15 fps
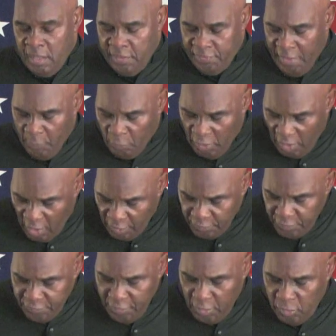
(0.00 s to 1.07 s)
that were
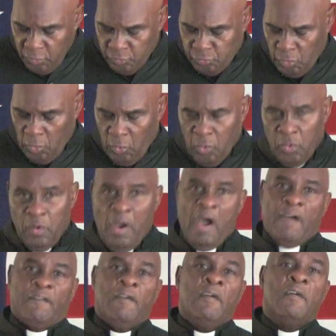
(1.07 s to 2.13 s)
under the control
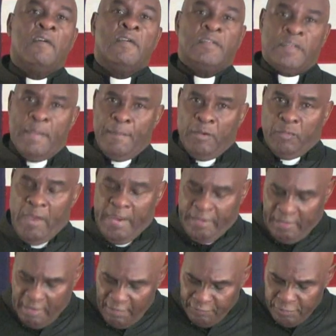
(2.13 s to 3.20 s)
of
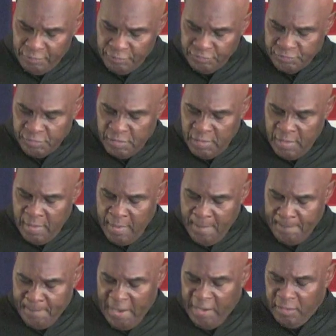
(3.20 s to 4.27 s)
Democratic governors,
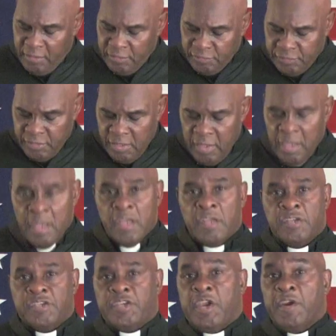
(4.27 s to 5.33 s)
mayors,
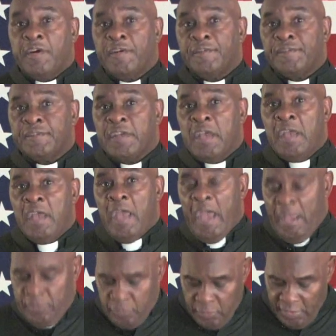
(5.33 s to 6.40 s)
sheriffs,
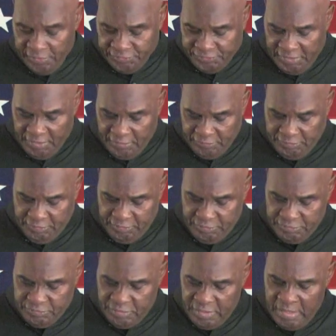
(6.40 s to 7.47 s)
and U.S.
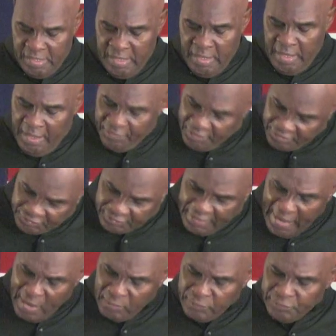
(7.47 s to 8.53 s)
senators. In these
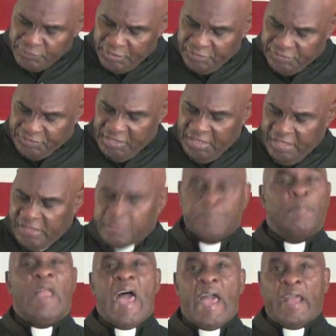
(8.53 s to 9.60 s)
towns and cities,
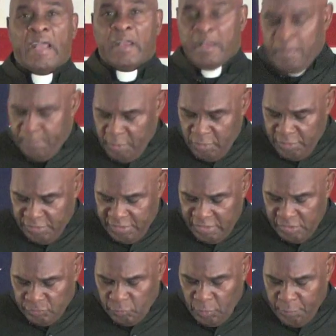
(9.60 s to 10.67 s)
black
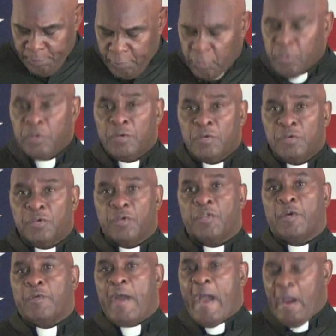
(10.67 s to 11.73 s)
communities were burned to
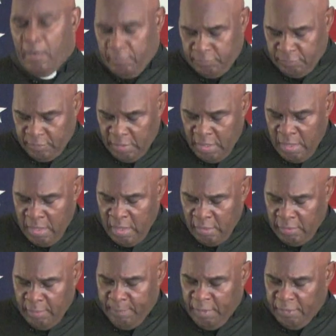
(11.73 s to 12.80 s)
the ground.
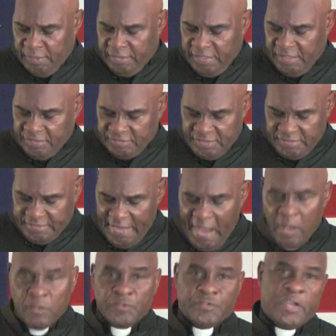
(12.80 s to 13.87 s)
Communities in
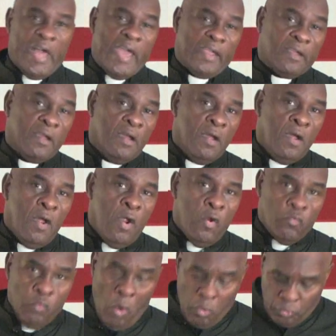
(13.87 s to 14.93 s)
towns like
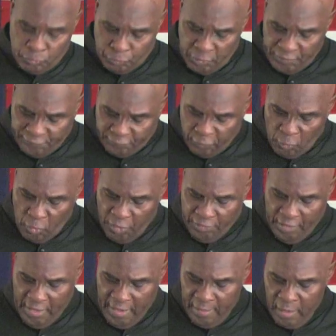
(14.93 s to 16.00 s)
Rosewood,
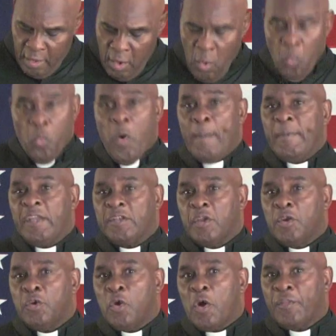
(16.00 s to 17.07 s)
Florida,
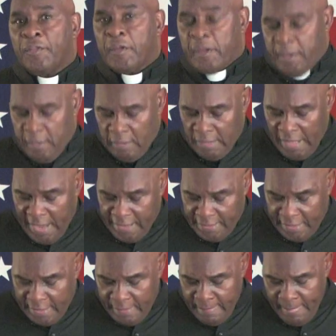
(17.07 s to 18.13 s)
Wilmington, North
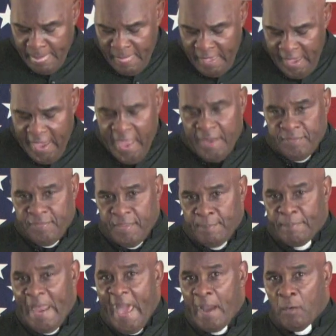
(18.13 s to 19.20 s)
Carolina, and the
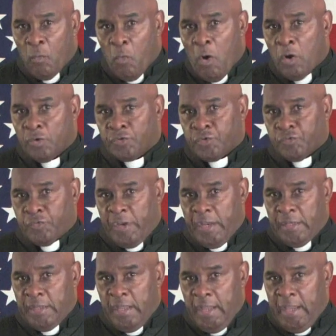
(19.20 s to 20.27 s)
Black Wall
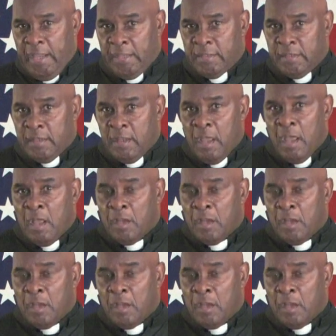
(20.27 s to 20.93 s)
Street in